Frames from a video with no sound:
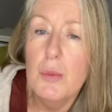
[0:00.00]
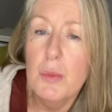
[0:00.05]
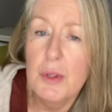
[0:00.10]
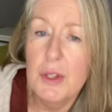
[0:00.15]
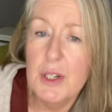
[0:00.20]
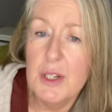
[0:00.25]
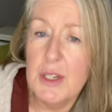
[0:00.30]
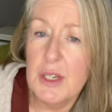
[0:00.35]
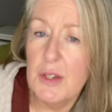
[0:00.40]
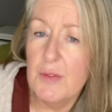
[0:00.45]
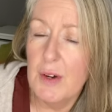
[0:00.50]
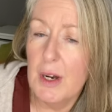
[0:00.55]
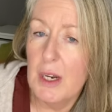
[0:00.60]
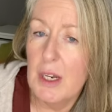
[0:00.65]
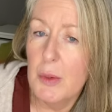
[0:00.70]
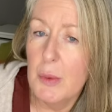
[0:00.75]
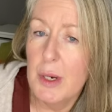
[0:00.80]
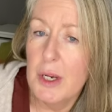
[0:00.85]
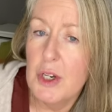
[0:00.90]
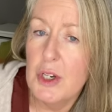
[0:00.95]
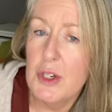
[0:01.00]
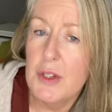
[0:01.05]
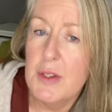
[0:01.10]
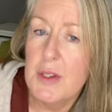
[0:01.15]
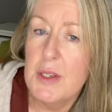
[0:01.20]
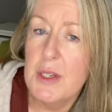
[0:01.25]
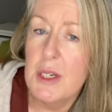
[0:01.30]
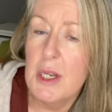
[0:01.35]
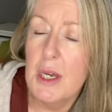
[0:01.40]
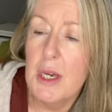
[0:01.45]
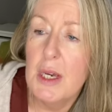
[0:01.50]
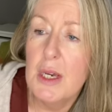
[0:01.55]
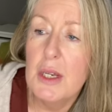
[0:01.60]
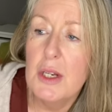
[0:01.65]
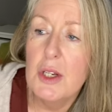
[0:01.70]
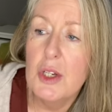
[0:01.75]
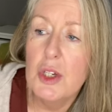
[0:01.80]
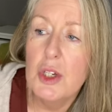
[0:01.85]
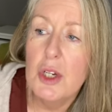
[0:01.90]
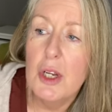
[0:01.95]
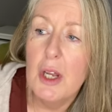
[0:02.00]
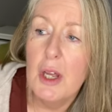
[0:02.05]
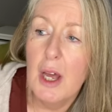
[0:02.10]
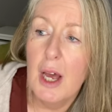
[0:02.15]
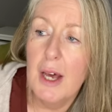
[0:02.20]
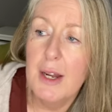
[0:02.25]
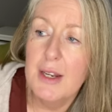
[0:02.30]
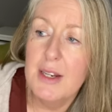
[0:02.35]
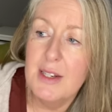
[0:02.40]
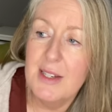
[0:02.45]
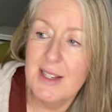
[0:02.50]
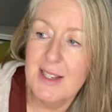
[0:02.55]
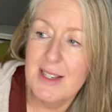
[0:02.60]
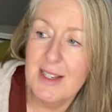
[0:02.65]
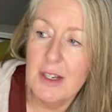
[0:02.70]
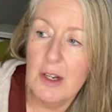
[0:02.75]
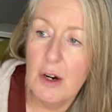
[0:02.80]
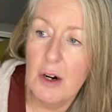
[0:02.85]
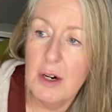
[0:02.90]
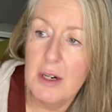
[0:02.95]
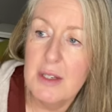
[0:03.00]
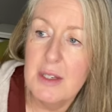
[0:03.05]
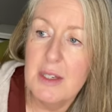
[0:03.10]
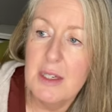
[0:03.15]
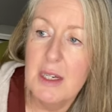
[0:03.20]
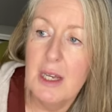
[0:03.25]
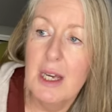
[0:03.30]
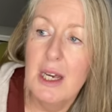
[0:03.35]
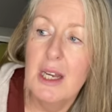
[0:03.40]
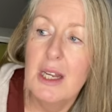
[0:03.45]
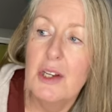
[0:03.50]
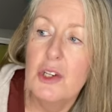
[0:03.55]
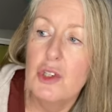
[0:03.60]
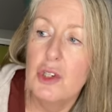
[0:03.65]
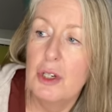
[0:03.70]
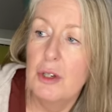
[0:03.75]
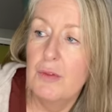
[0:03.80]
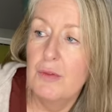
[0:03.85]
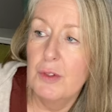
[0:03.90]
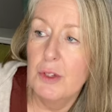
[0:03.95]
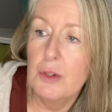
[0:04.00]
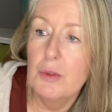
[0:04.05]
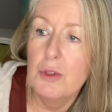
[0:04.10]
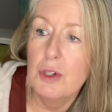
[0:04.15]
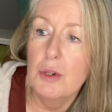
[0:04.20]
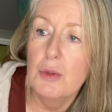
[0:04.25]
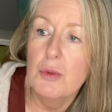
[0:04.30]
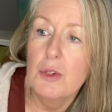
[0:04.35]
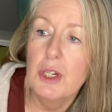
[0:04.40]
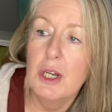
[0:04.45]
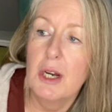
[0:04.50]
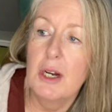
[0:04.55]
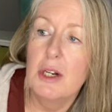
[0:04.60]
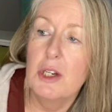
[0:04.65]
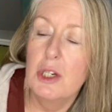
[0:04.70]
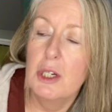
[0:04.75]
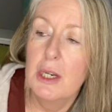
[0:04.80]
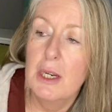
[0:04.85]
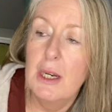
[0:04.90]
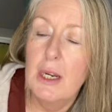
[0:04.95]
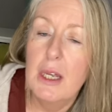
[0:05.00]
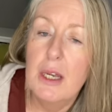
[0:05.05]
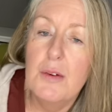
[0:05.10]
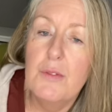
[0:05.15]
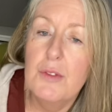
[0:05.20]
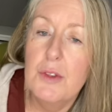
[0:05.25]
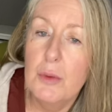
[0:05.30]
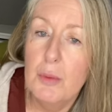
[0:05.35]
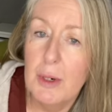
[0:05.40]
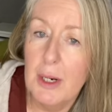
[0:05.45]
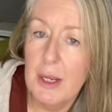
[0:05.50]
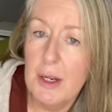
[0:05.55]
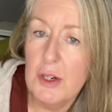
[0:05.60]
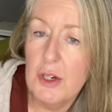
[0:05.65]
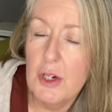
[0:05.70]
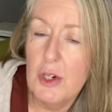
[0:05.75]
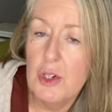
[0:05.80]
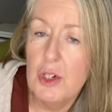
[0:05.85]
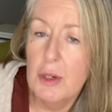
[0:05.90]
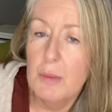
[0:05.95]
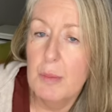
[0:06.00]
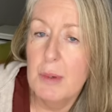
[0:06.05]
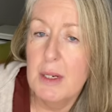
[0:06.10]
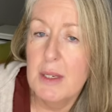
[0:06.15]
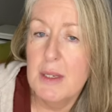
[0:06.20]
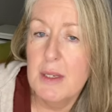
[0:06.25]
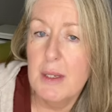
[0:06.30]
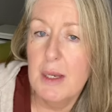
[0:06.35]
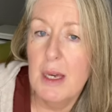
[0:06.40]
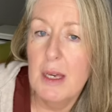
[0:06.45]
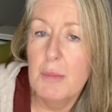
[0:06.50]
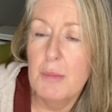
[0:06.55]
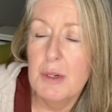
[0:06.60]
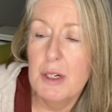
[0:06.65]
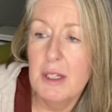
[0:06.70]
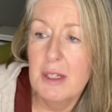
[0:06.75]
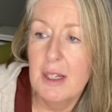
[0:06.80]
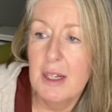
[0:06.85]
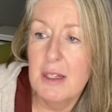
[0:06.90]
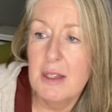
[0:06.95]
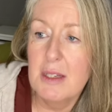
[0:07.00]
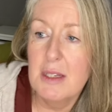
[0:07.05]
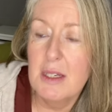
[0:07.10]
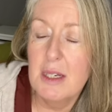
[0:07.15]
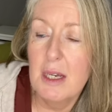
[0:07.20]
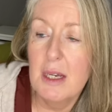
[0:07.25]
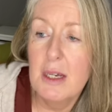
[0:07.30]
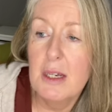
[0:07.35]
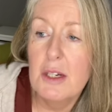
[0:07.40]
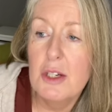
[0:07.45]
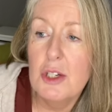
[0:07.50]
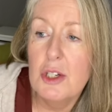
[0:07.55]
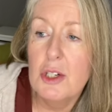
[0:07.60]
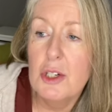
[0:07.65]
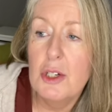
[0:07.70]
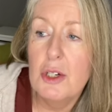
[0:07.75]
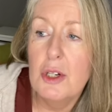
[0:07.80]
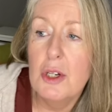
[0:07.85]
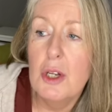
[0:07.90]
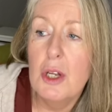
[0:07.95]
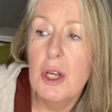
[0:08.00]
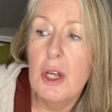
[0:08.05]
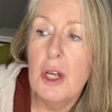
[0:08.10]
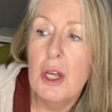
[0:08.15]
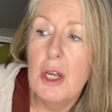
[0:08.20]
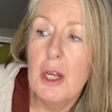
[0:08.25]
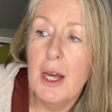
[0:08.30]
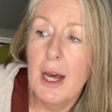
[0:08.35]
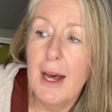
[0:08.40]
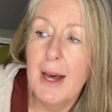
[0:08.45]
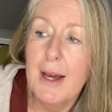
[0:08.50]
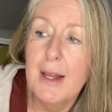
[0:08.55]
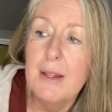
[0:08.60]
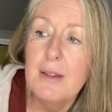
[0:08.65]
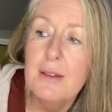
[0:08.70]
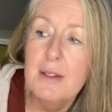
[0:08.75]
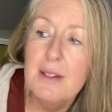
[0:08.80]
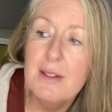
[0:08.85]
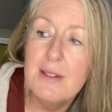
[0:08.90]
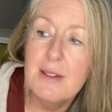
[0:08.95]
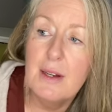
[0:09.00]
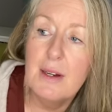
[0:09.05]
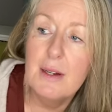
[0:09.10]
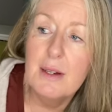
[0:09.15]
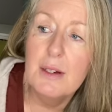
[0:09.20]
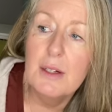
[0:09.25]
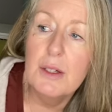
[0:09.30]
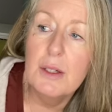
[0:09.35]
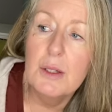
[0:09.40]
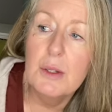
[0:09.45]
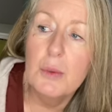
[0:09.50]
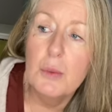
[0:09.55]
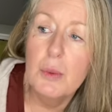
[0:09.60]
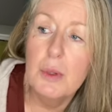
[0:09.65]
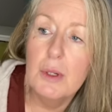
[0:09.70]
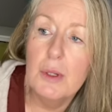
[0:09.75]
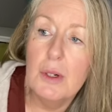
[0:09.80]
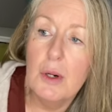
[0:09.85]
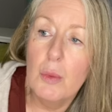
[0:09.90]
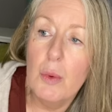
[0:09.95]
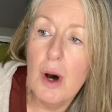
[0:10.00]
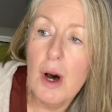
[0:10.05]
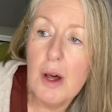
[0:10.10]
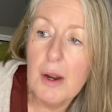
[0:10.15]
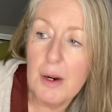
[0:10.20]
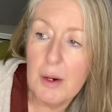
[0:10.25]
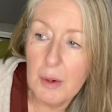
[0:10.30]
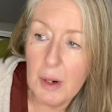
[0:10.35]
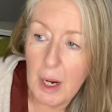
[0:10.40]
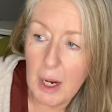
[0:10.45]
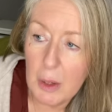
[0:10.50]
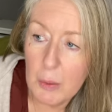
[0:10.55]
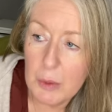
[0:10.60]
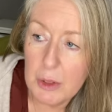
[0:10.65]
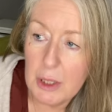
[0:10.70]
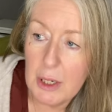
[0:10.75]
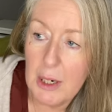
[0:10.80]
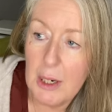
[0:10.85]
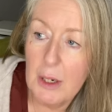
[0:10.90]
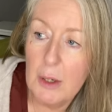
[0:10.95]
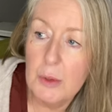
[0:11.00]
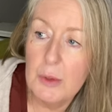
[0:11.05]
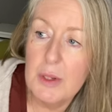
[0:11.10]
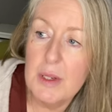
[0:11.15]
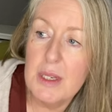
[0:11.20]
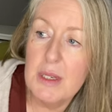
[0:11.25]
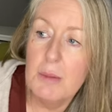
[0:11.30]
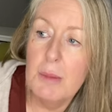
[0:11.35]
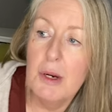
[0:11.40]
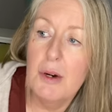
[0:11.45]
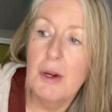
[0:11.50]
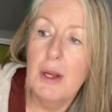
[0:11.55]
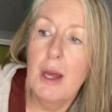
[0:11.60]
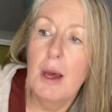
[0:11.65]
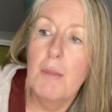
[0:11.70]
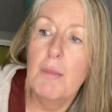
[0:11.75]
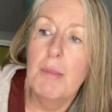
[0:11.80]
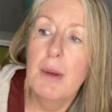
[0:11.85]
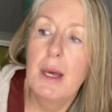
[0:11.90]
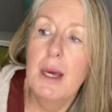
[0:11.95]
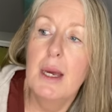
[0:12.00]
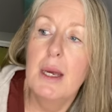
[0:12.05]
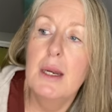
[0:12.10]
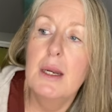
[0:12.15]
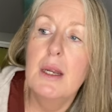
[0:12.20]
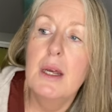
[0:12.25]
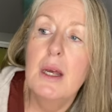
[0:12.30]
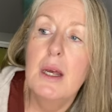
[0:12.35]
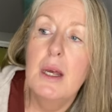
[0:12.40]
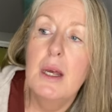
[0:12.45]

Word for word: with a devaluation stage and a discard stage if you don't actually leave the relationship and escape it at that stage. And the cycle will go on. I would include the smear campaign,